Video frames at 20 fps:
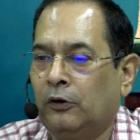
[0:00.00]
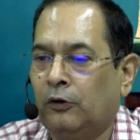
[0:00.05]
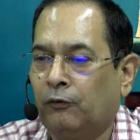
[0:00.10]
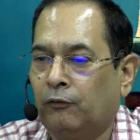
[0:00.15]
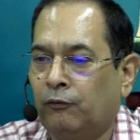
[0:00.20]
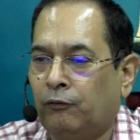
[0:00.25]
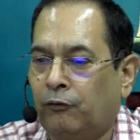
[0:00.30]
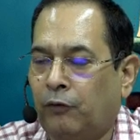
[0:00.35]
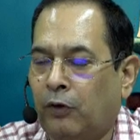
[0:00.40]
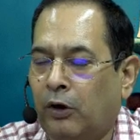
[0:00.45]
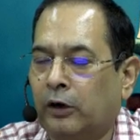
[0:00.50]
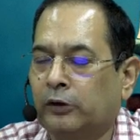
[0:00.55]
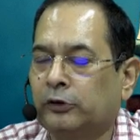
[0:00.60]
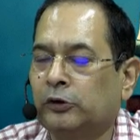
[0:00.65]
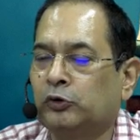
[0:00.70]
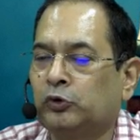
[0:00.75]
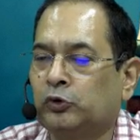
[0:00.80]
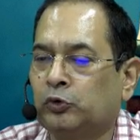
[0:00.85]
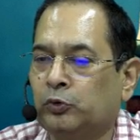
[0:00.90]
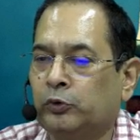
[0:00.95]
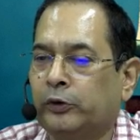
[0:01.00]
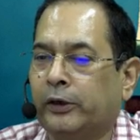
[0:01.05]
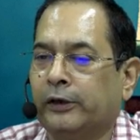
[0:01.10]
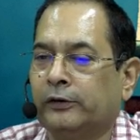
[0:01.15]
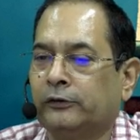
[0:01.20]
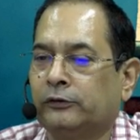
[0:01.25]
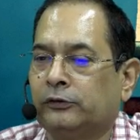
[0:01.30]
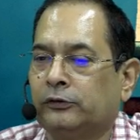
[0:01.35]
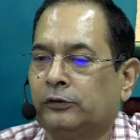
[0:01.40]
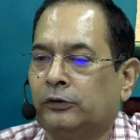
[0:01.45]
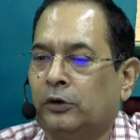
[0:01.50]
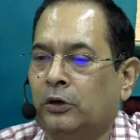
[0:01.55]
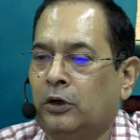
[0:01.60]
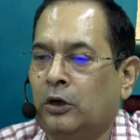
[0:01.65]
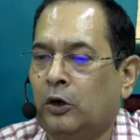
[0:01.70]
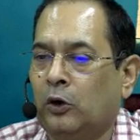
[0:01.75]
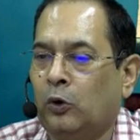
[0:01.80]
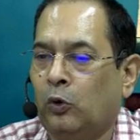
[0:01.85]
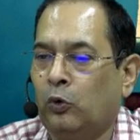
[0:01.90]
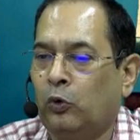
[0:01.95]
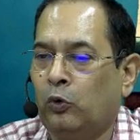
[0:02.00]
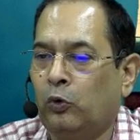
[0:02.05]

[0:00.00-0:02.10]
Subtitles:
for the students who